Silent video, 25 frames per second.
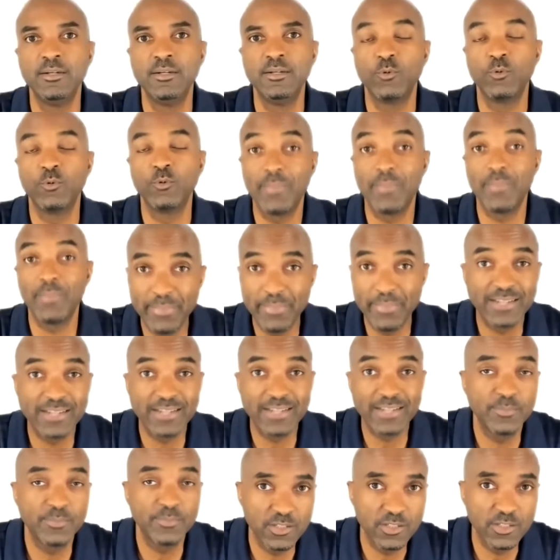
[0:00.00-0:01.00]
where my
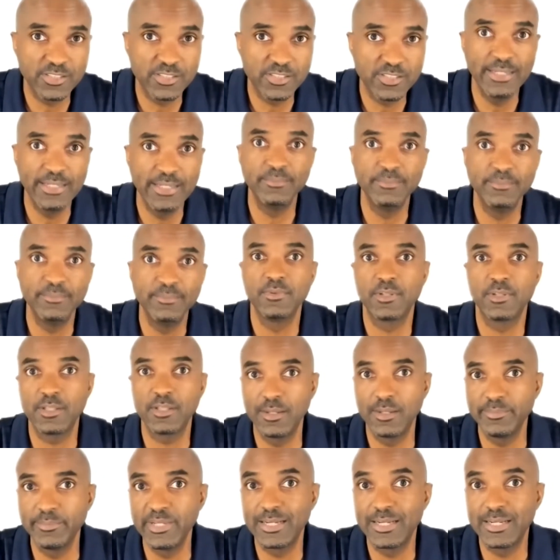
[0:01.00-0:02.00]
basketball team,
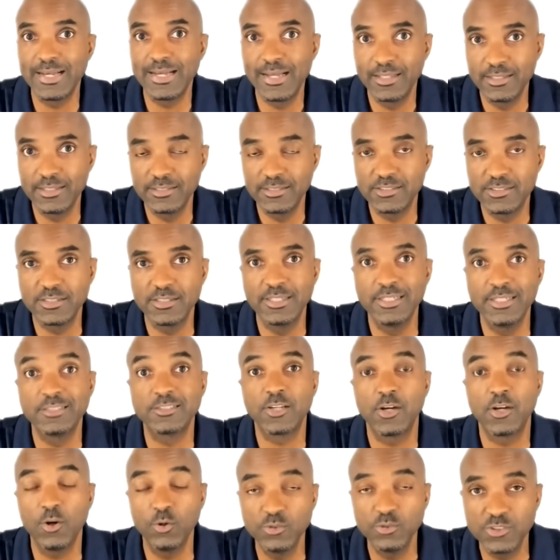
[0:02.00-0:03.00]
Columbia College,
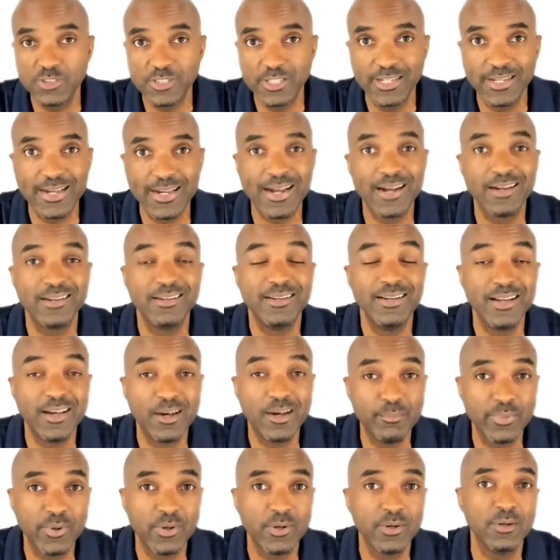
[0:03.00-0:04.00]
is hosting our
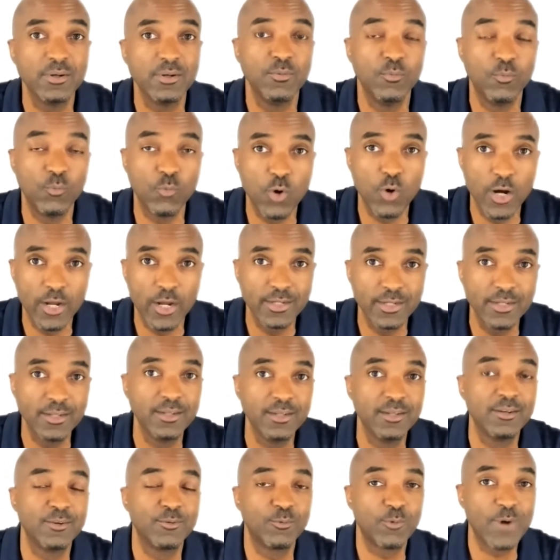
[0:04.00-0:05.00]

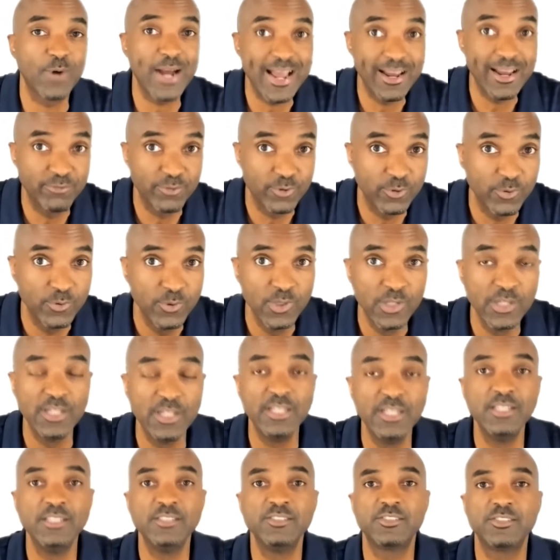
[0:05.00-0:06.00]
#1 rival,
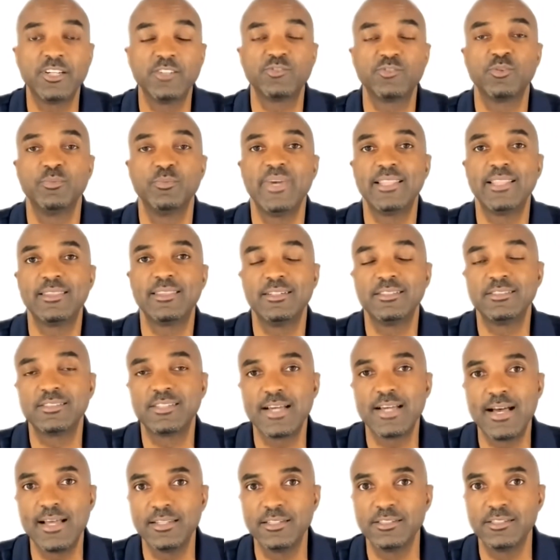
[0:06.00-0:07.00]
Central
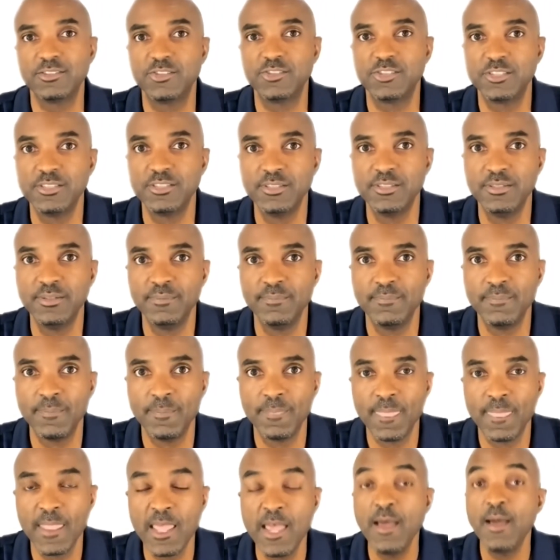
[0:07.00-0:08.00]
Methodist College.
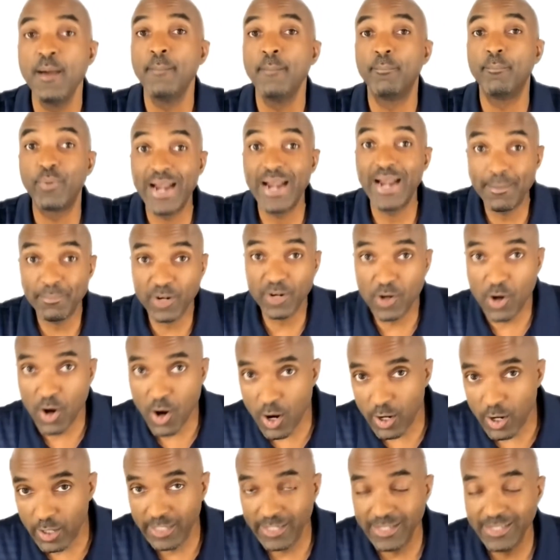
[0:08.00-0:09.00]
Brad
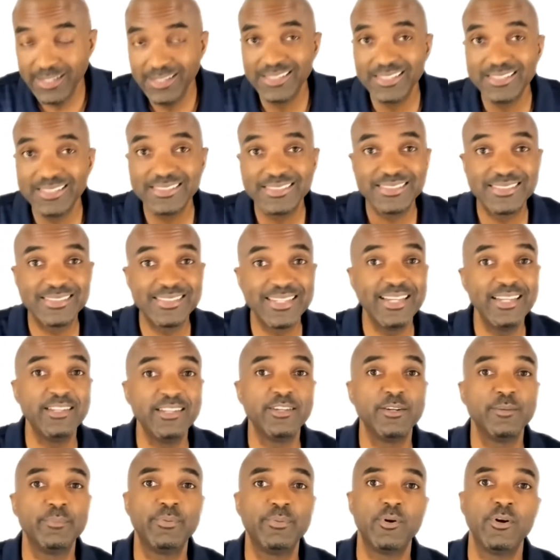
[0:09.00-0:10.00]
McCarty,
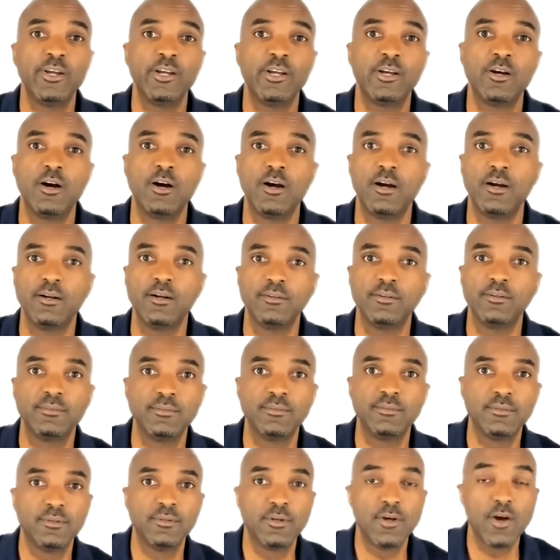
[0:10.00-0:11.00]
senior point guard,
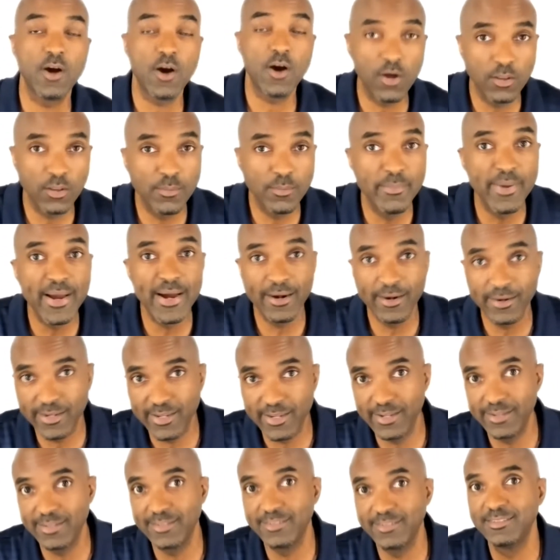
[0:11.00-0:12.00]

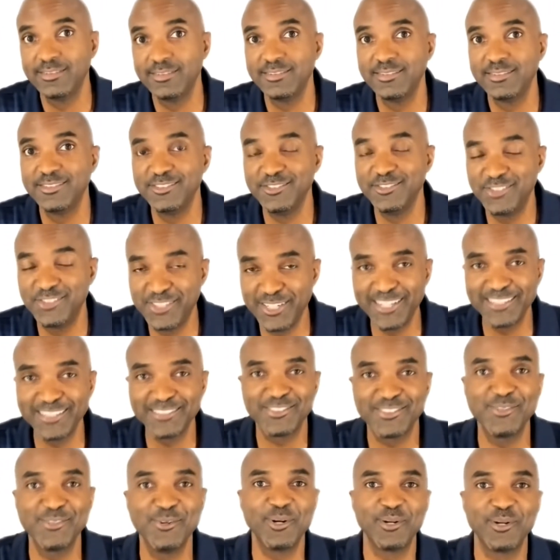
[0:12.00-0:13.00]
All-American,
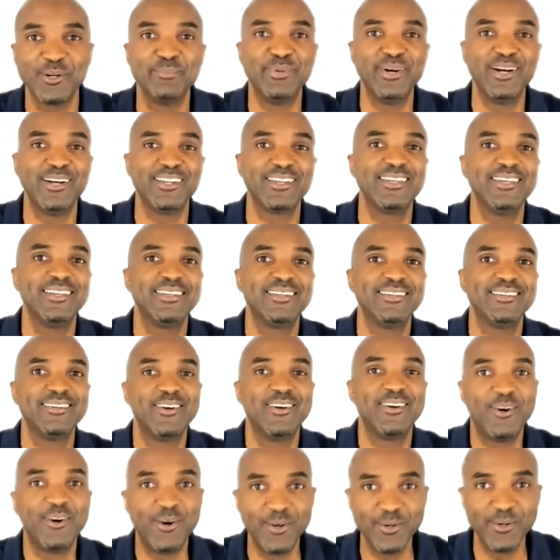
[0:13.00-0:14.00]
just scored a bucket
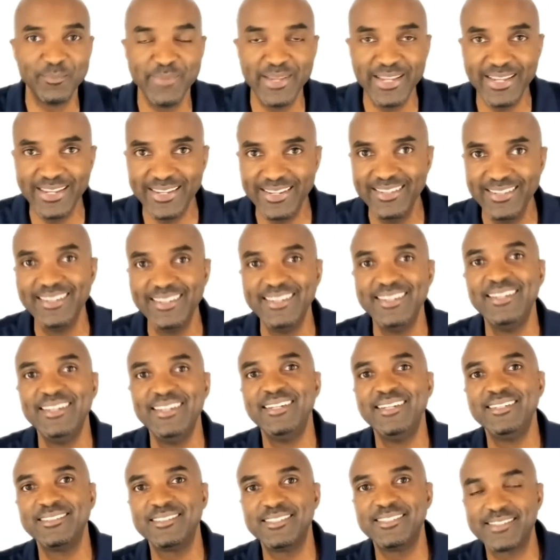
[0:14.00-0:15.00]
on me
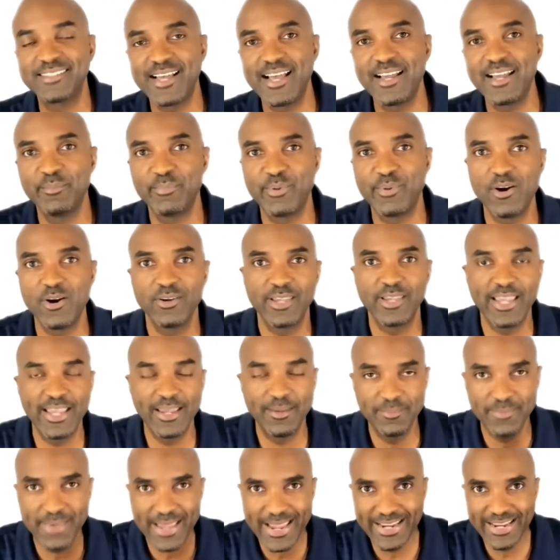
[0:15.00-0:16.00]
to tie the ball
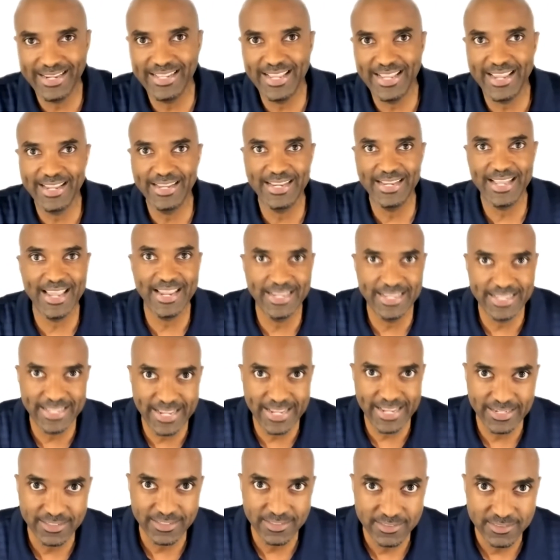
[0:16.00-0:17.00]
game
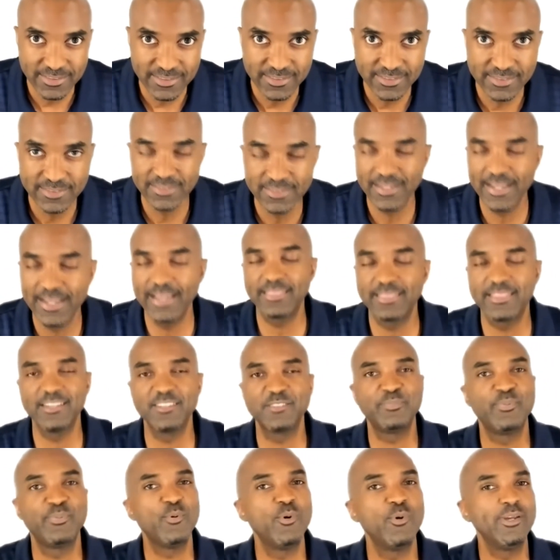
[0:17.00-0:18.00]
88-88. At
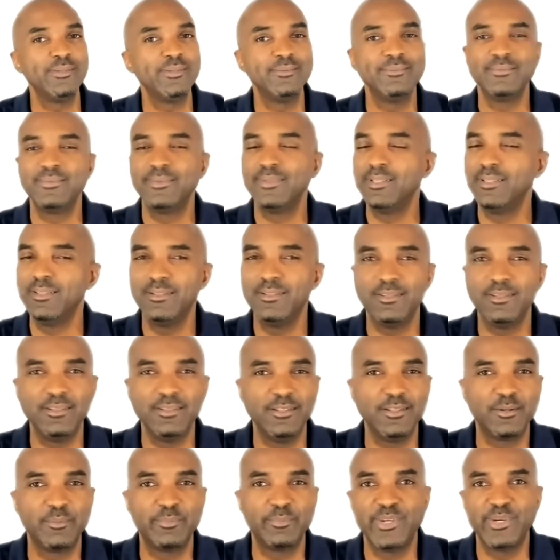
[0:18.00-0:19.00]
this point, a
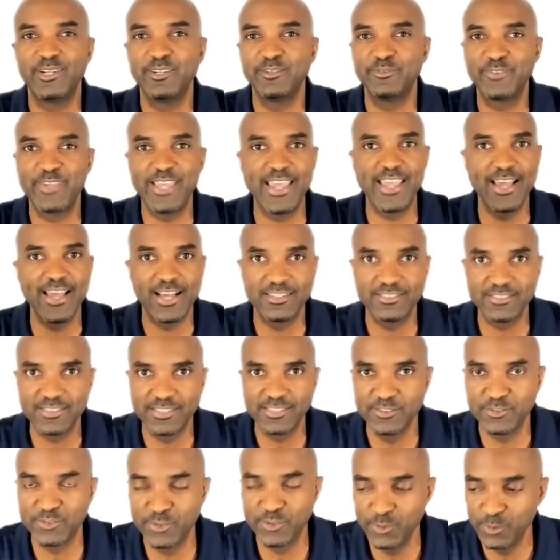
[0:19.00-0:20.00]
little bit of chaos
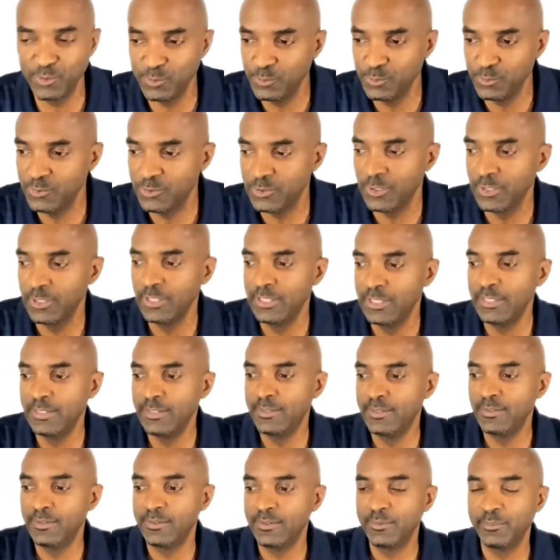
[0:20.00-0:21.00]
ensues
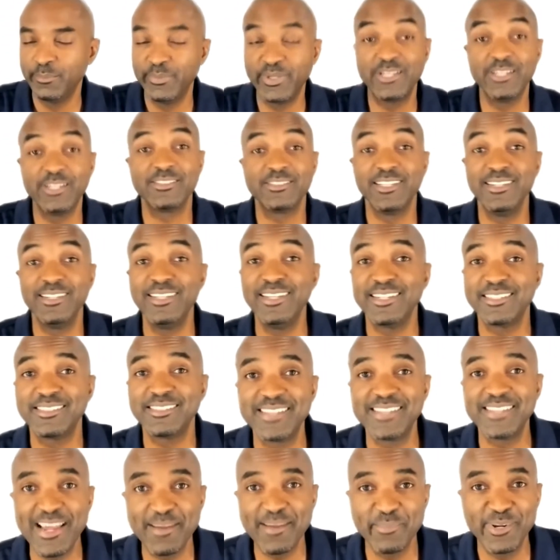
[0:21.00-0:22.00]
because in the
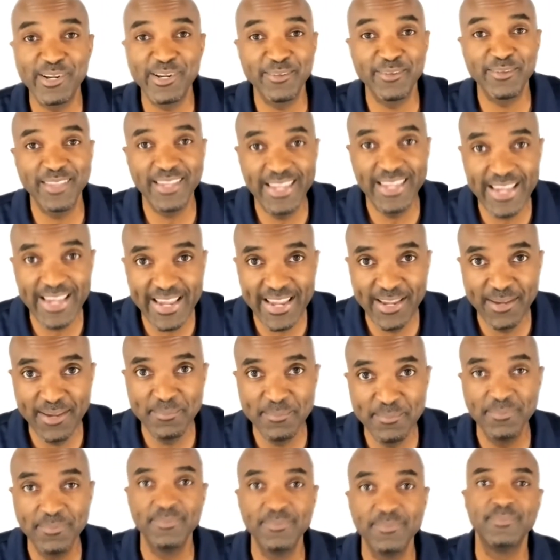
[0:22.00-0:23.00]
excitement of the
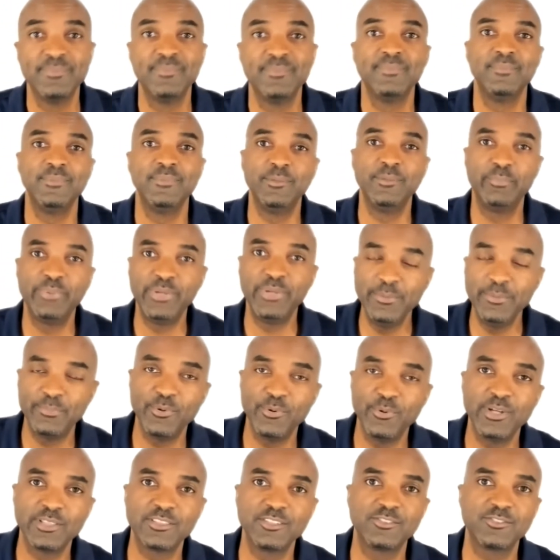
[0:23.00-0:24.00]
game, the
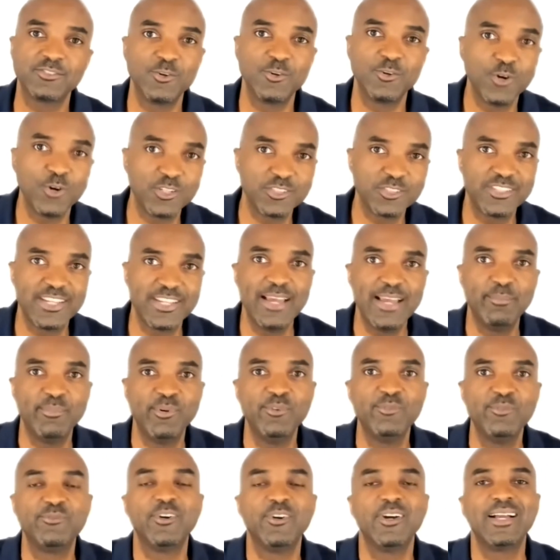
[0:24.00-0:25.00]
people at the scorer's
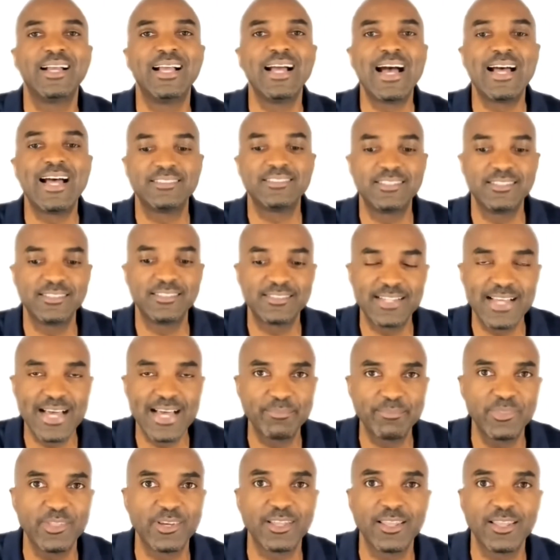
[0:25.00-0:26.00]
table forgot to
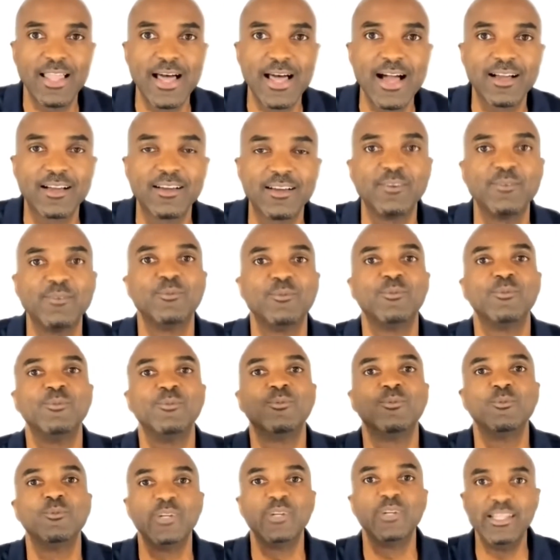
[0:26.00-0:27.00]
stop the clock
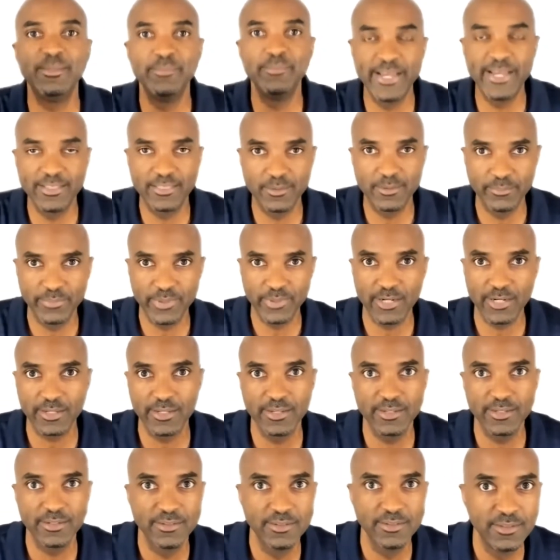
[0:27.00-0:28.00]
when he made the
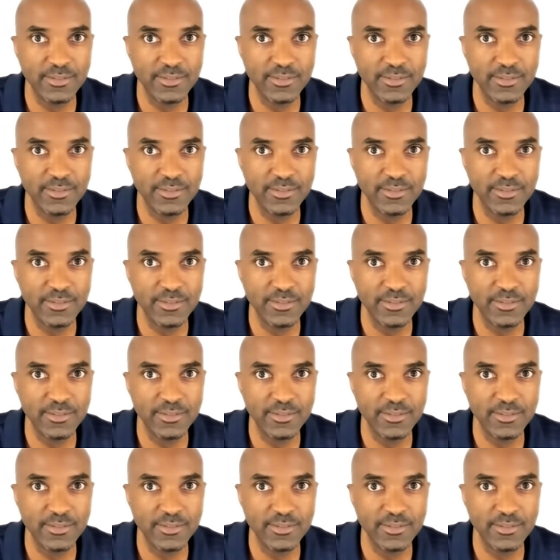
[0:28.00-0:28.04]
bucket.